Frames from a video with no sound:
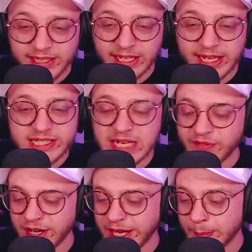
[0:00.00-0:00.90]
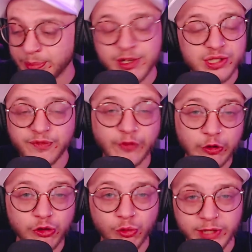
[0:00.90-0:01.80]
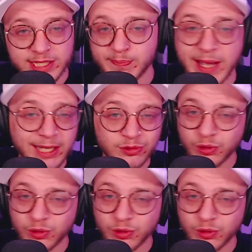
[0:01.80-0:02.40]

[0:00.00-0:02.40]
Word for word: that it's either like a prison phone call that's bad